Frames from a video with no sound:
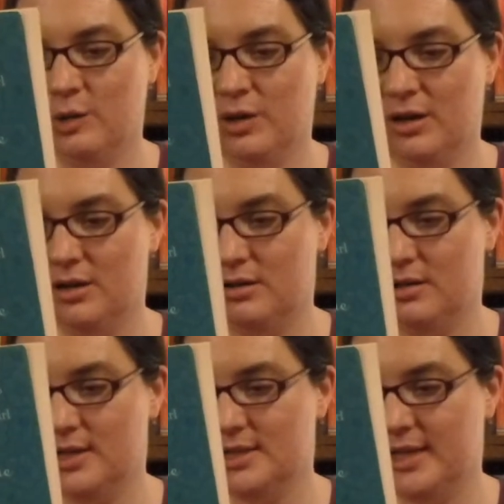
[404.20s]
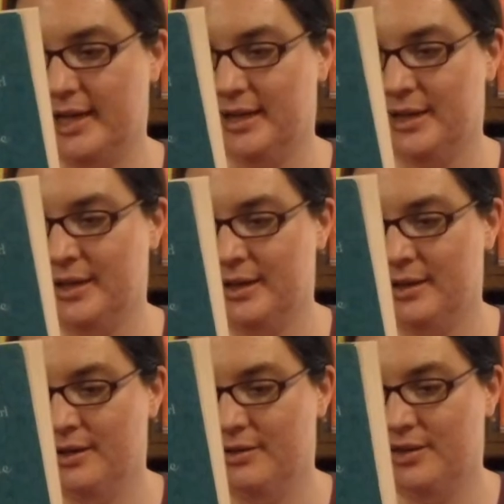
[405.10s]
O'Connell is like
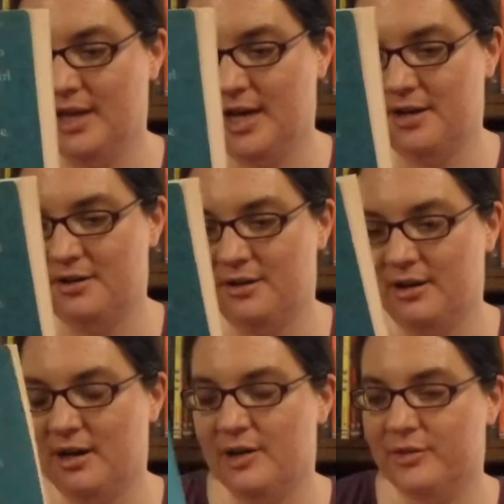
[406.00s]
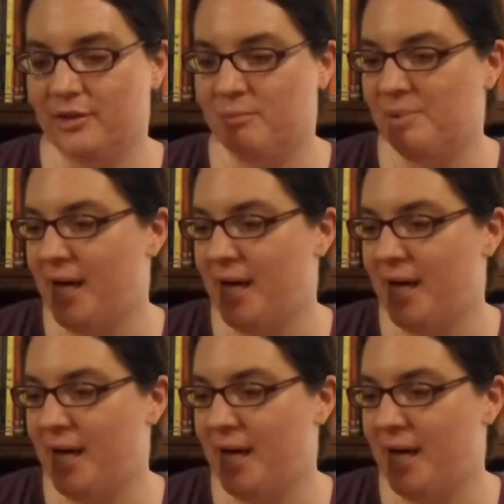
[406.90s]
the editor author,